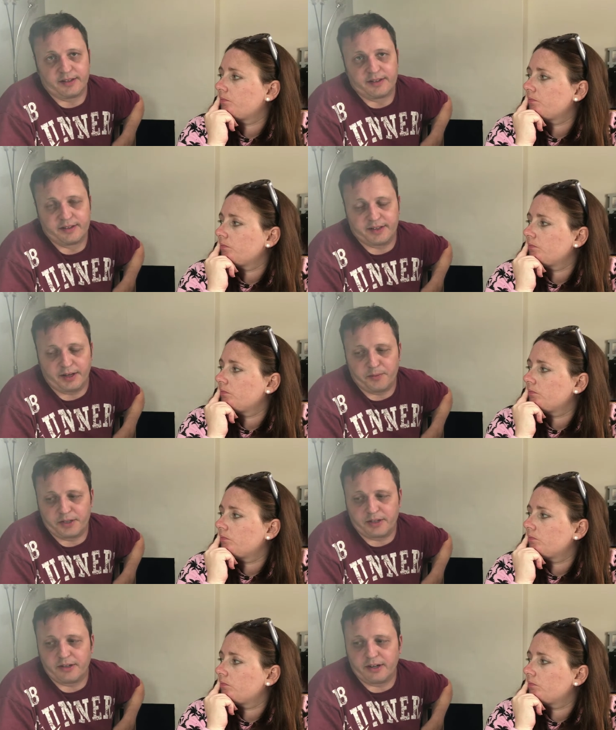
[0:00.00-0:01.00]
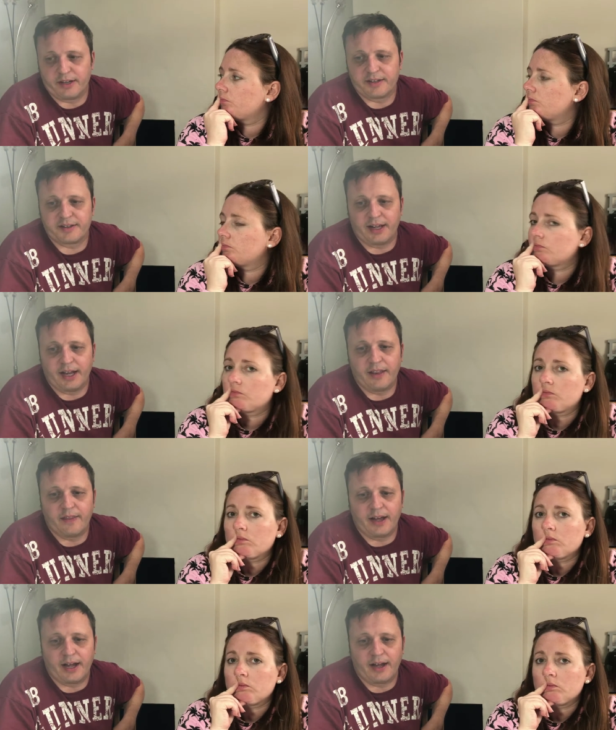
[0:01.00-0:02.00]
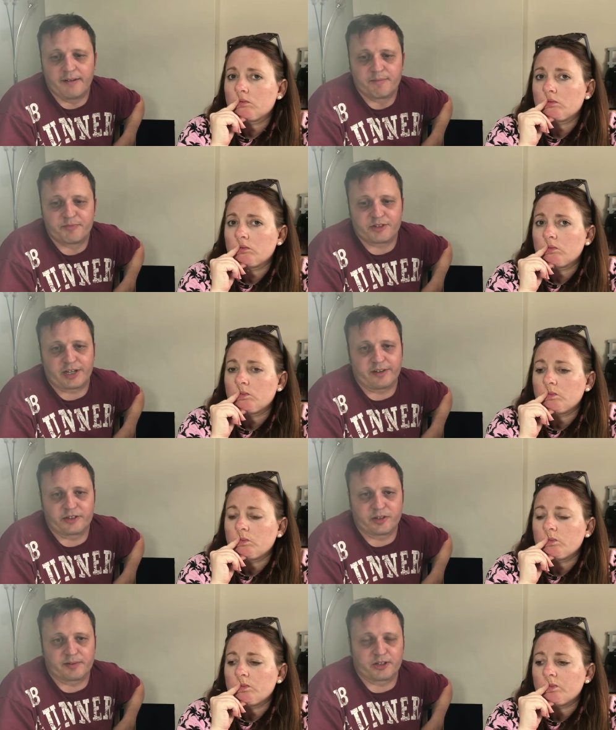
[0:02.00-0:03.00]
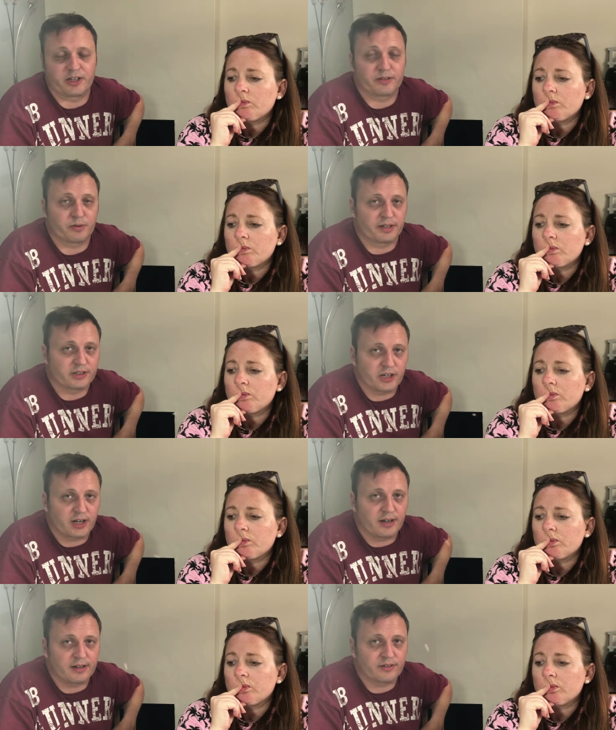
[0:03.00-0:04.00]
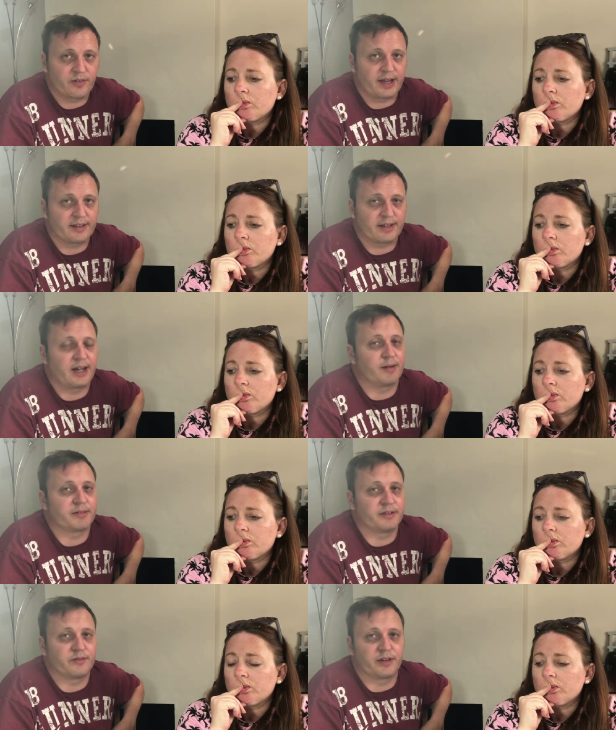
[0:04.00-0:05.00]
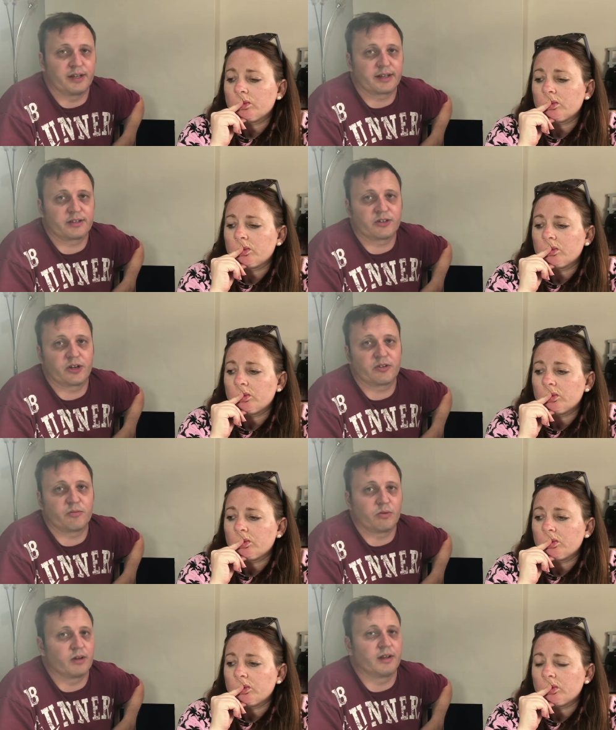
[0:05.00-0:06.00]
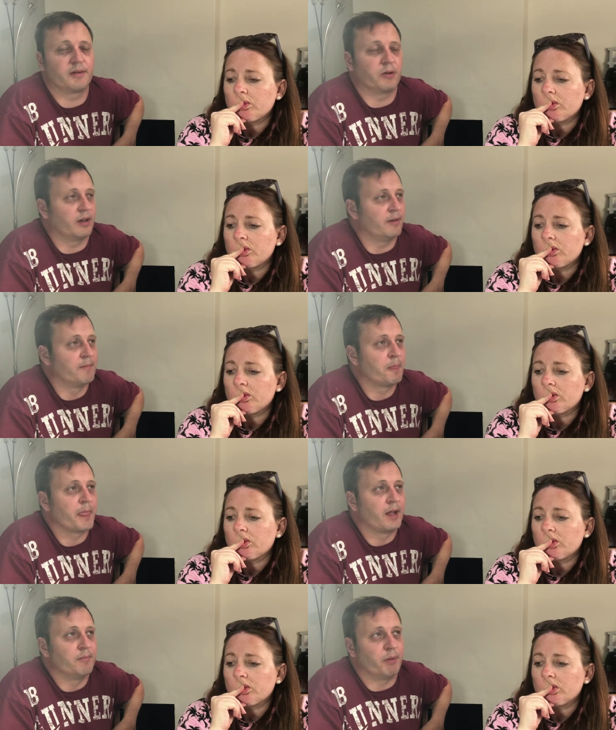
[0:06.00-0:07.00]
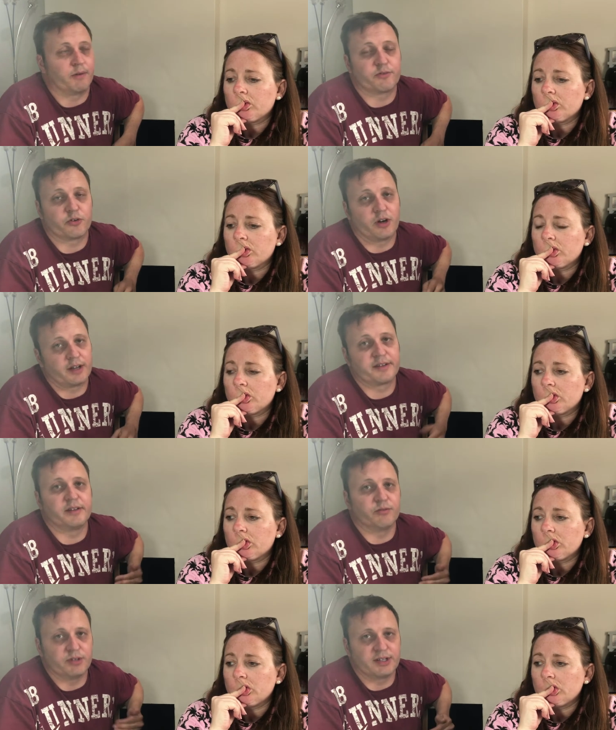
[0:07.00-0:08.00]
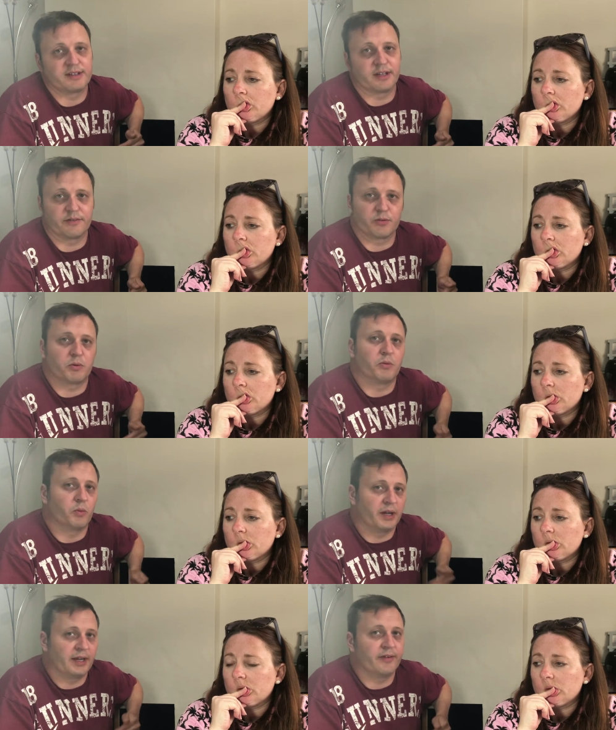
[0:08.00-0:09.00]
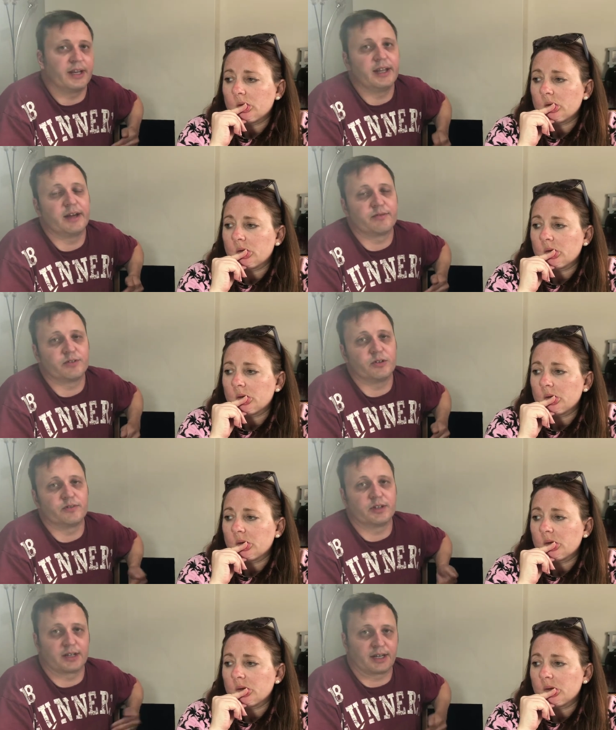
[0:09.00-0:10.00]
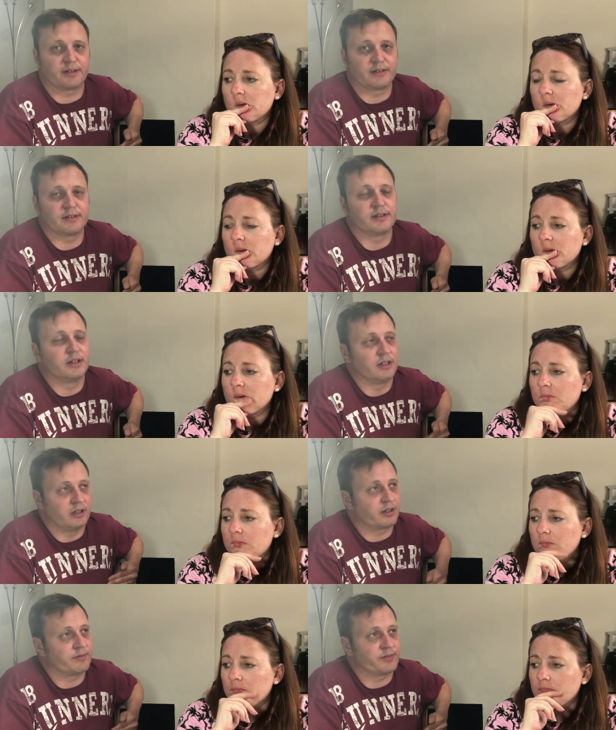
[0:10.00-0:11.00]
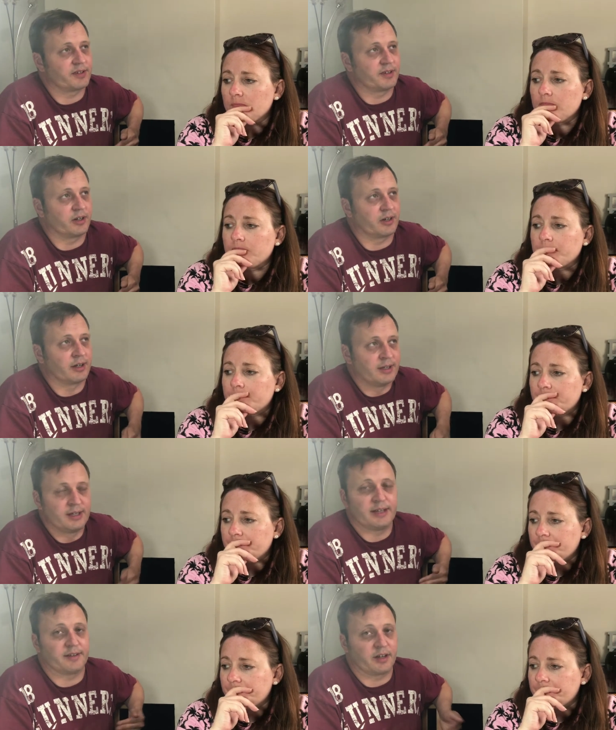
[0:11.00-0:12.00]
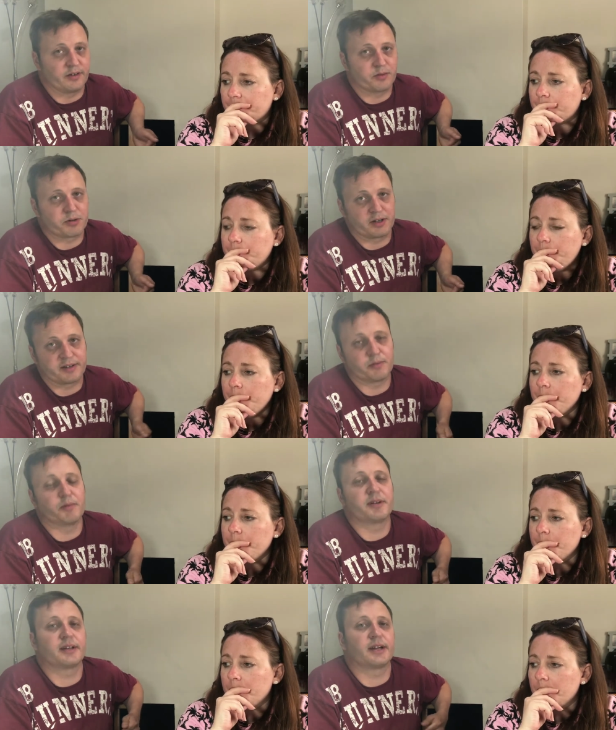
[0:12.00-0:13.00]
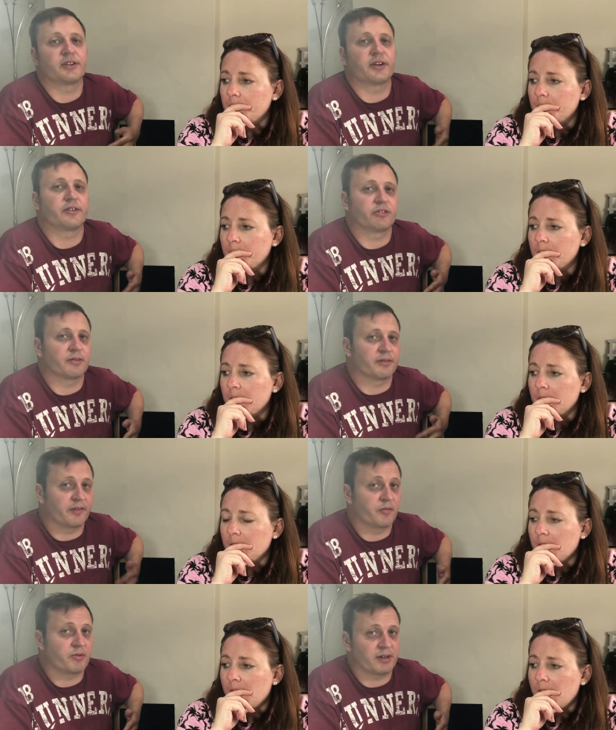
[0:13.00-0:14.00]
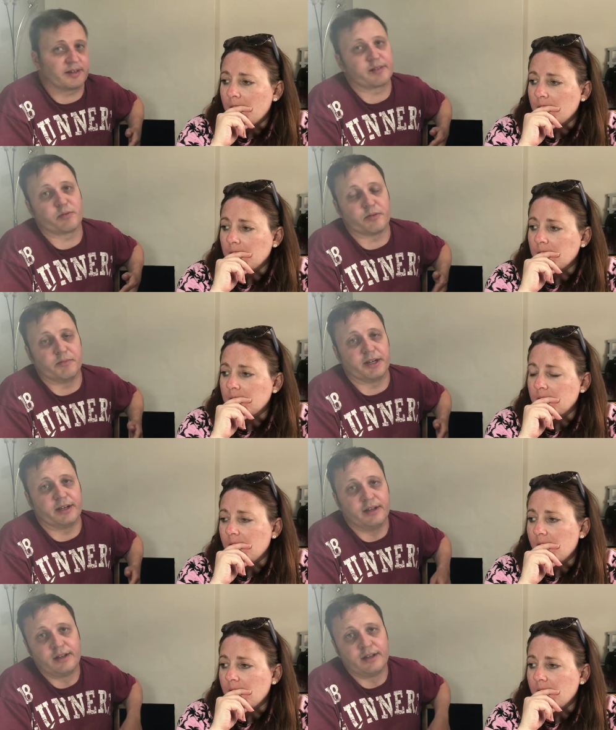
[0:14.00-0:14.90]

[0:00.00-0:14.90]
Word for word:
Speaker 1: So we do understand that charity shops charge what they charge, that is absolutely fine, they can charge what they want. But for us as a reseller, for what we're in there for looking for stock, it's overpriced. So when we say charity shops are overpriced, that's what we mean.